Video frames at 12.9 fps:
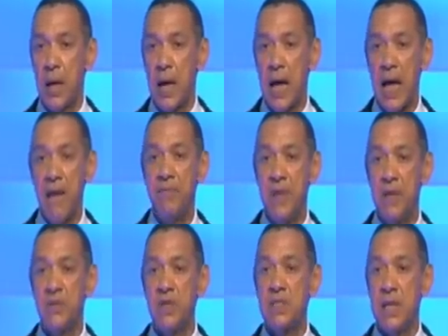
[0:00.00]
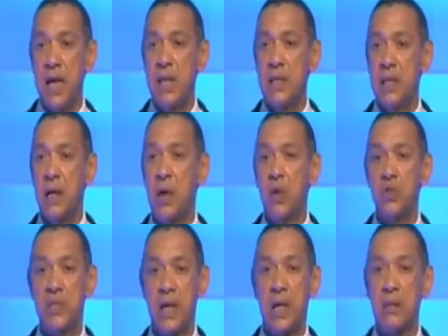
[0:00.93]
I've never stayed in a
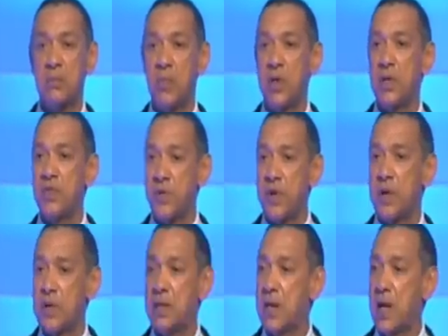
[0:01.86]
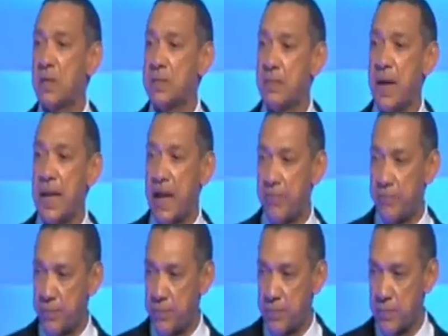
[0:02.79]
hotel more than $300 in my life.
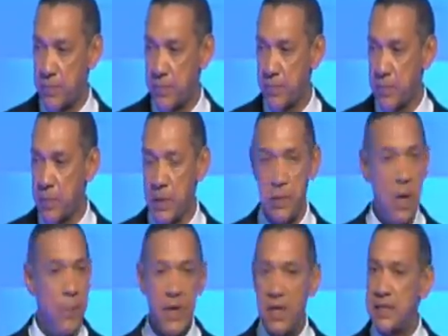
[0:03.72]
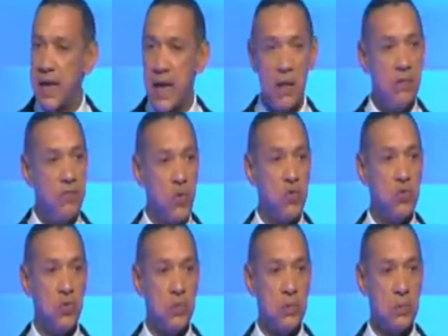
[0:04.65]
Not because I can't afford
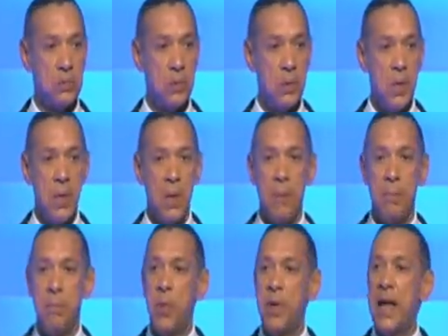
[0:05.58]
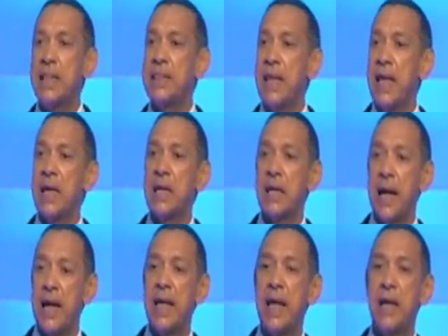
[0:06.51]
to. But when I think
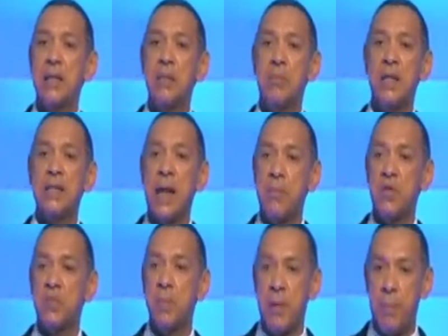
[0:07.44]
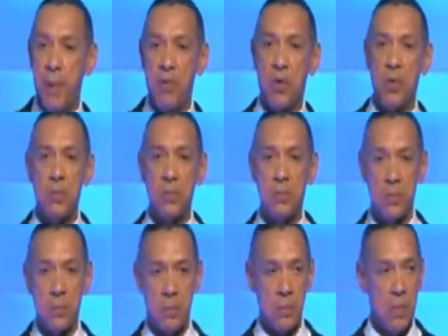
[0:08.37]
at the end of the month I must make payroll,
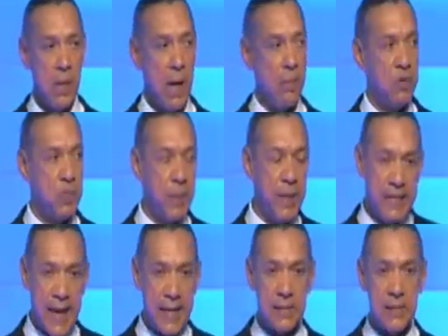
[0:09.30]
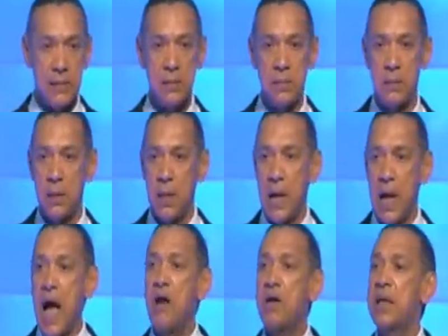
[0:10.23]
I must pay taxes,
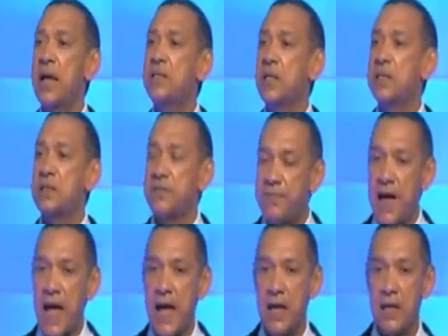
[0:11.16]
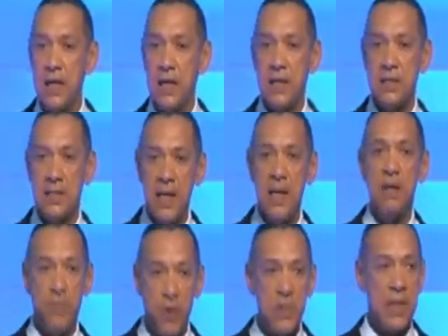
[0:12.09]
how can I justify staying in
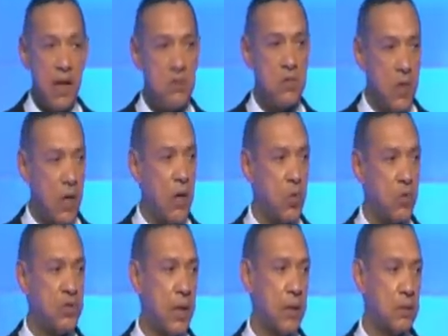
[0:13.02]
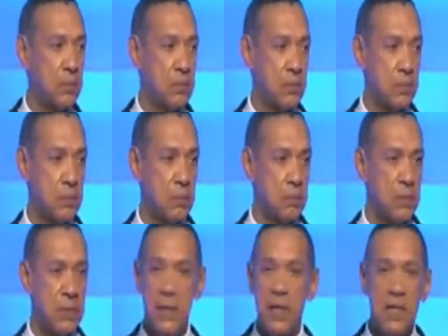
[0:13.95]
a $4,000 hotel?
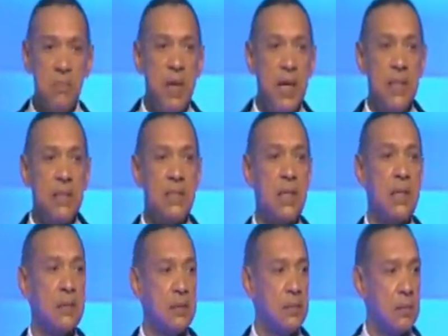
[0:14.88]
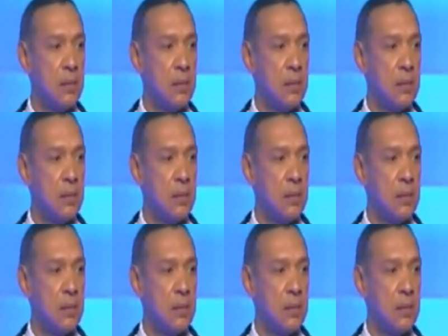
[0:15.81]
It doesn't make any sense.